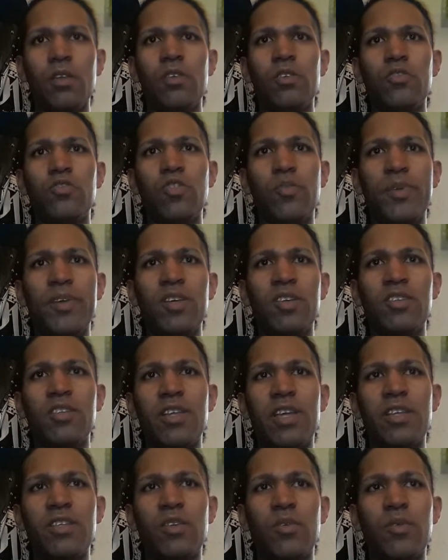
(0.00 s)
So because of
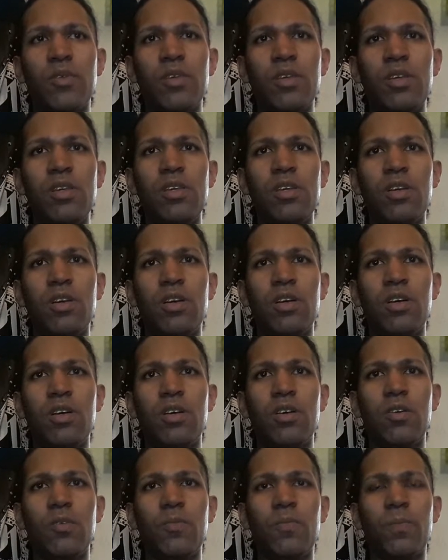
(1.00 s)
that, WWE
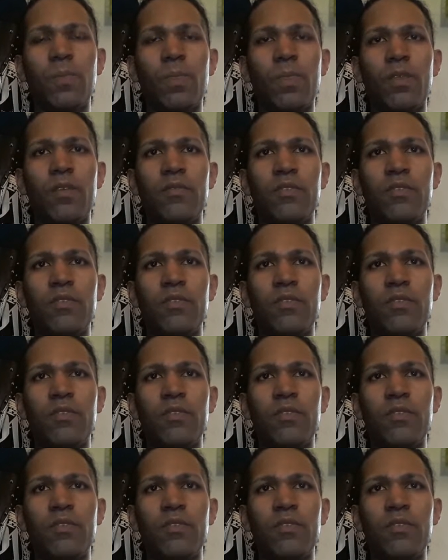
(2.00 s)
um,